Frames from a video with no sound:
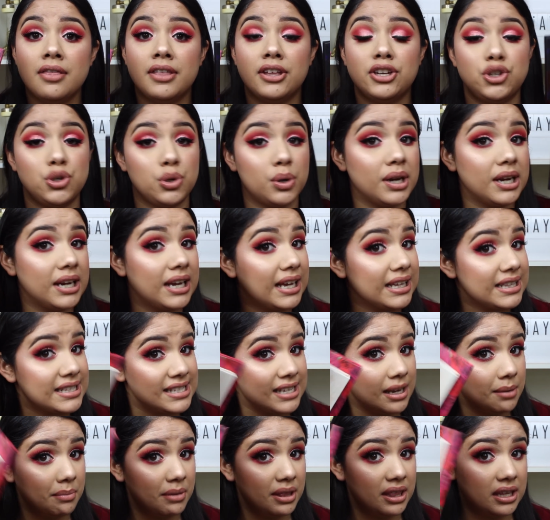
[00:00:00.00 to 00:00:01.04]
that you can get
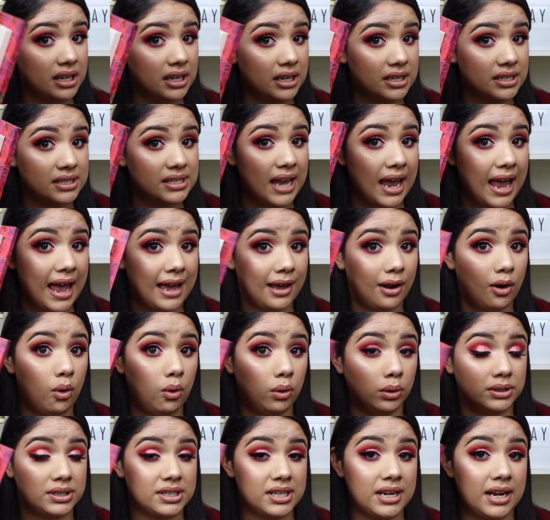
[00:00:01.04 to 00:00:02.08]
some of these at
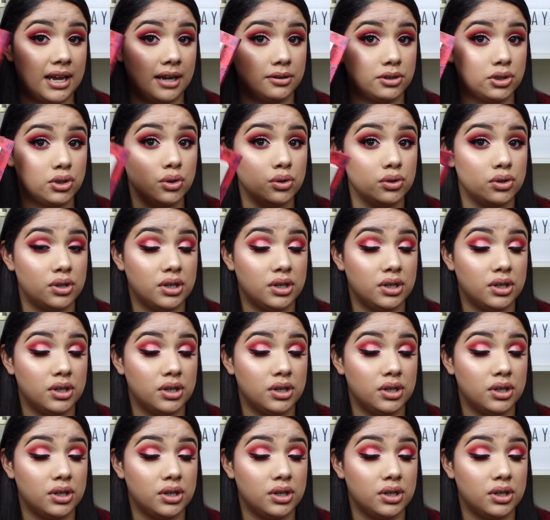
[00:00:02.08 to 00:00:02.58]
Ulta now too,